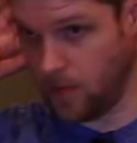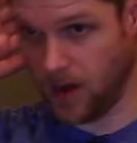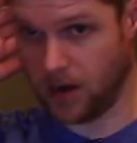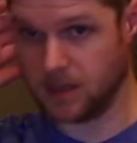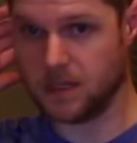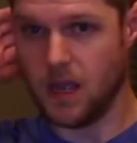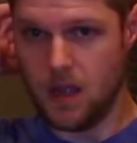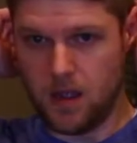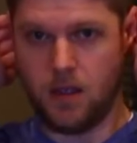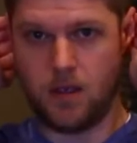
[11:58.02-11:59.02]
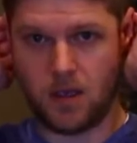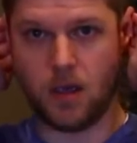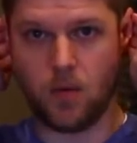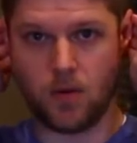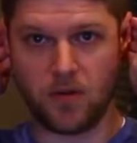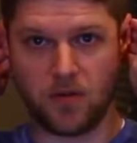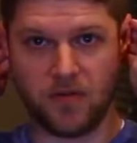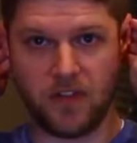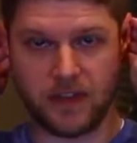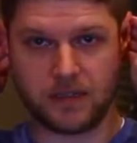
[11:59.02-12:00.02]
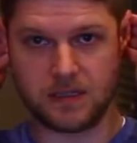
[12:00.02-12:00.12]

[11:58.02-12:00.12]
areas, you kind of want to reflect some